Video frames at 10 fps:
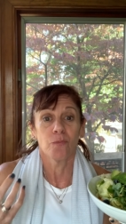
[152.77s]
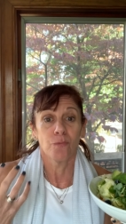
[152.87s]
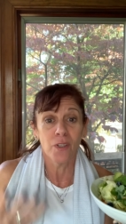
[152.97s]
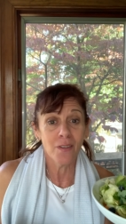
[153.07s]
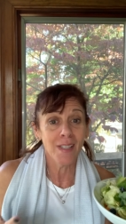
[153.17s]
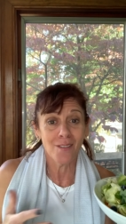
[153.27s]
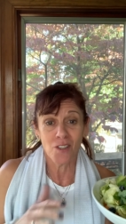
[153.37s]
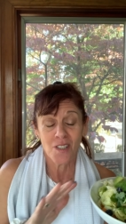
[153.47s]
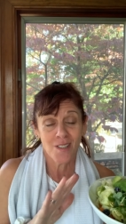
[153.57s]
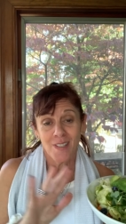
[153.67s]
Really
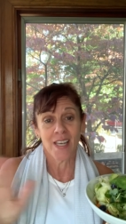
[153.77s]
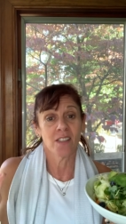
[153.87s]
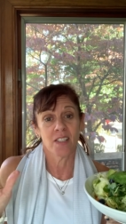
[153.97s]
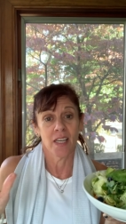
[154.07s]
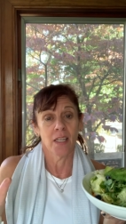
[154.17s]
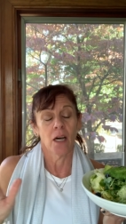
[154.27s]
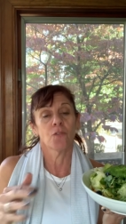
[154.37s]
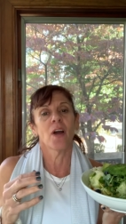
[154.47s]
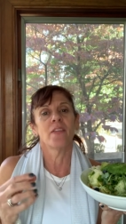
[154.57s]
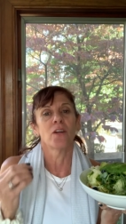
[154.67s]
just can't say enough.
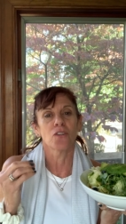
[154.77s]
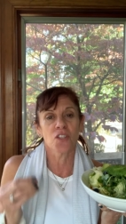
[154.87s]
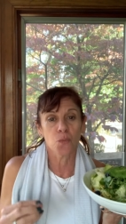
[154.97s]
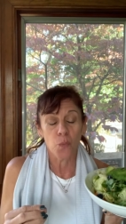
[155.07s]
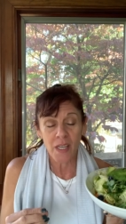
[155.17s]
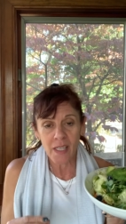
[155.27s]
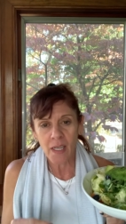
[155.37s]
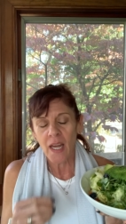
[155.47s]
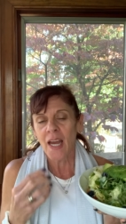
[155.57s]
And they're sweet